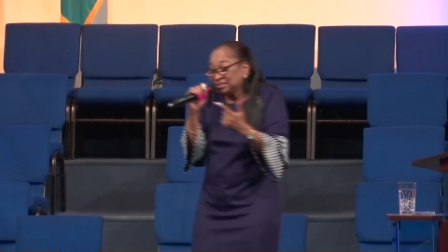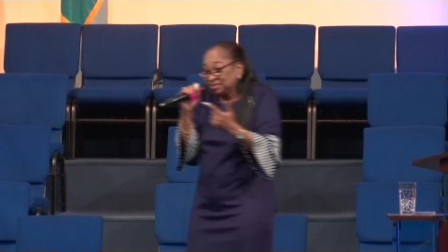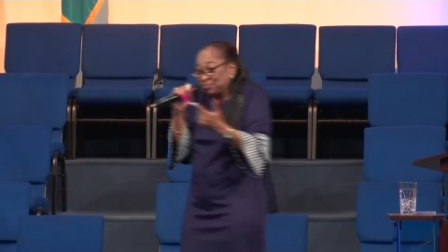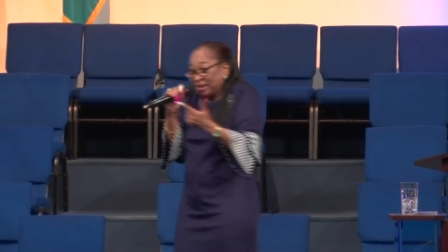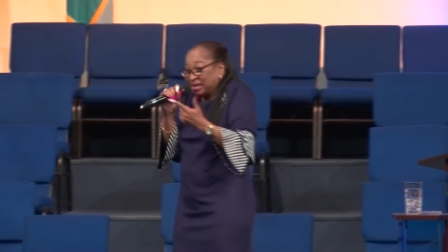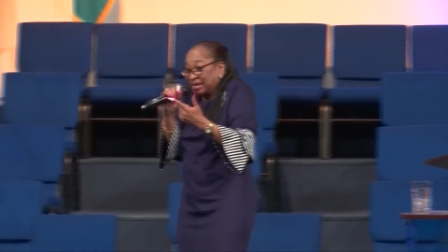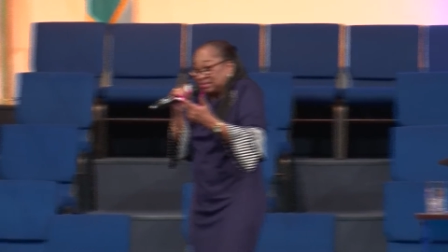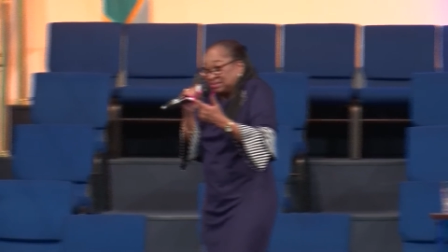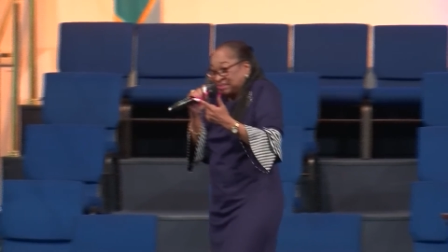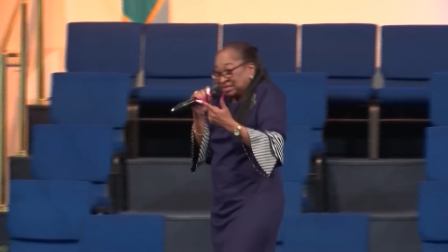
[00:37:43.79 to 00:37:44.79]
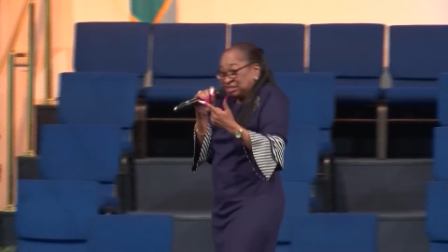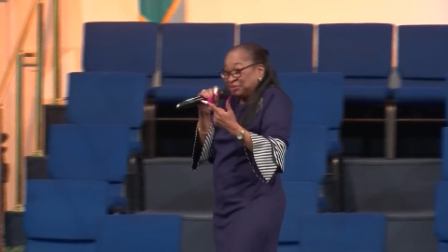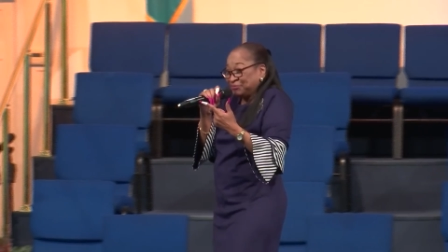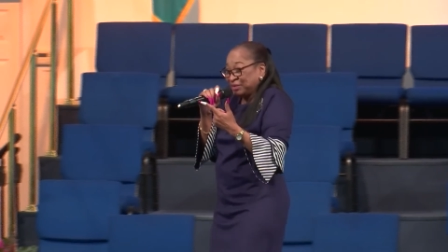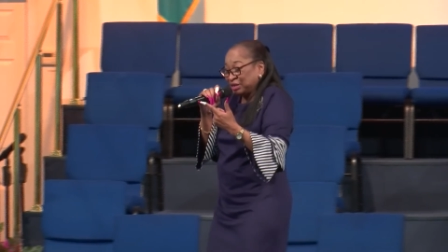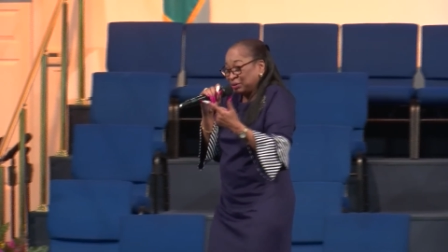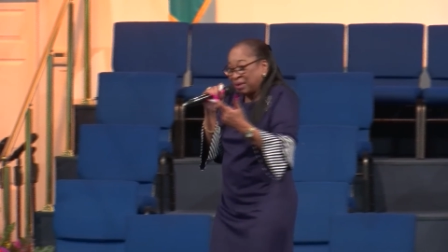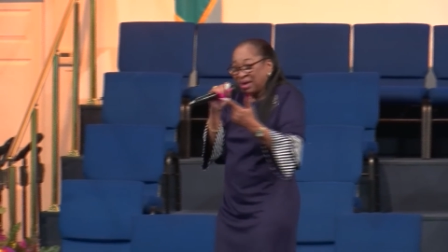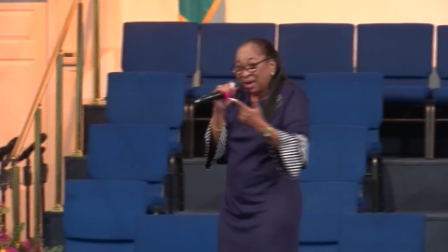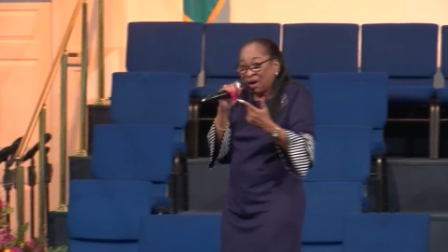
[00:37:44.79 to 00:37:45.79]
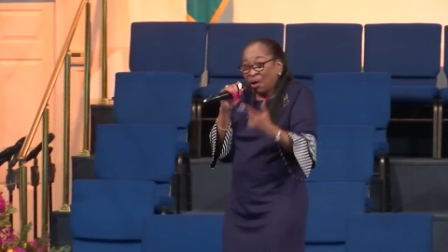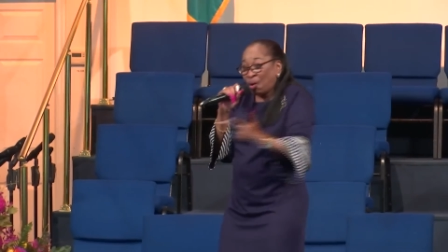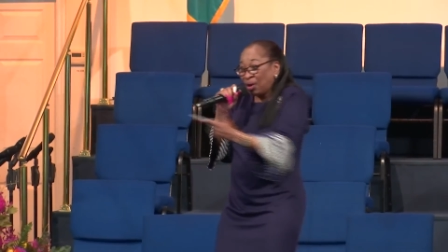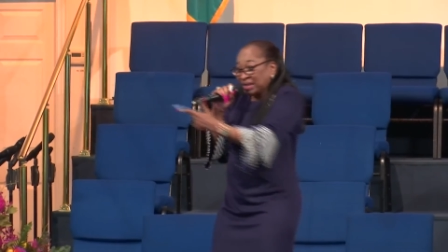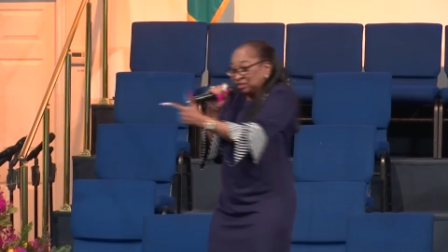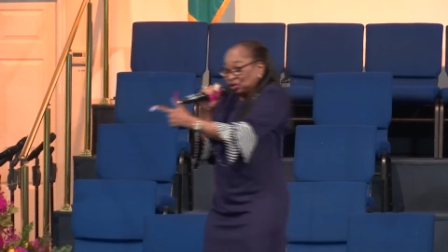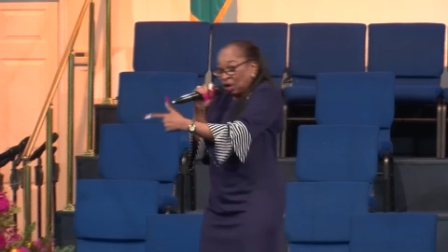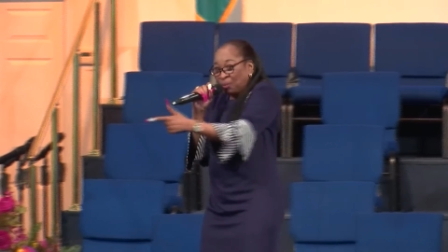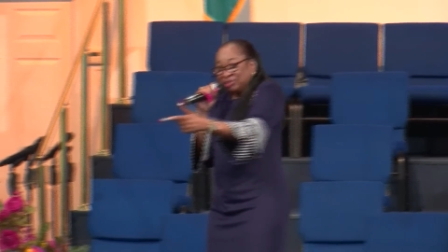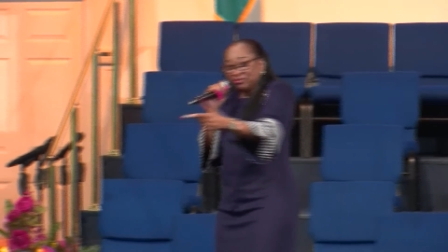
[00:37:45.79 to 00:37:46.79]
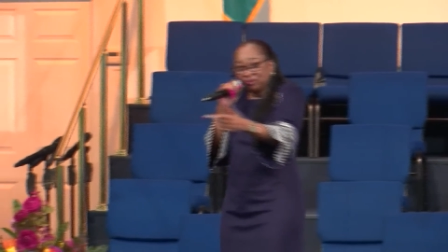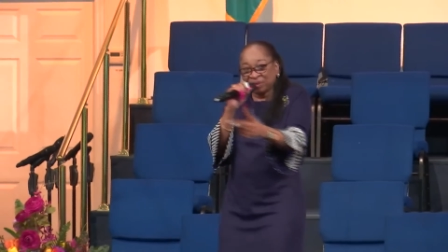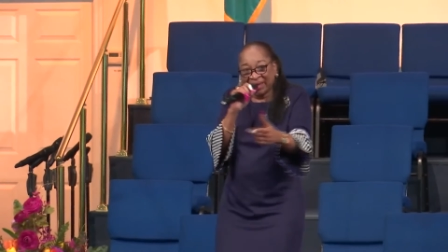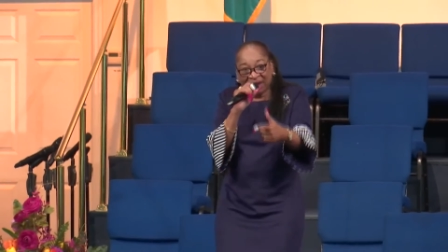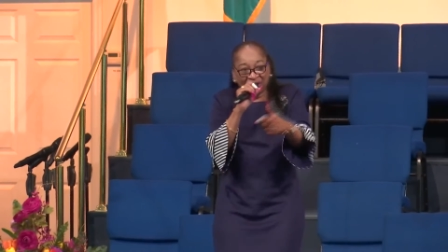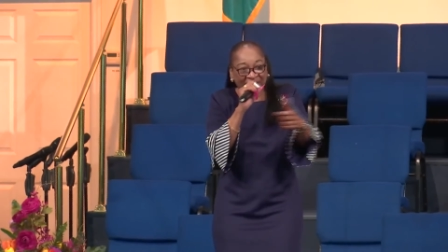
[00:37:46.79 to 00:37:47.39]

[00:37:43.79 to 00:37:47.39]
is making intercession for you. All that you're going through here on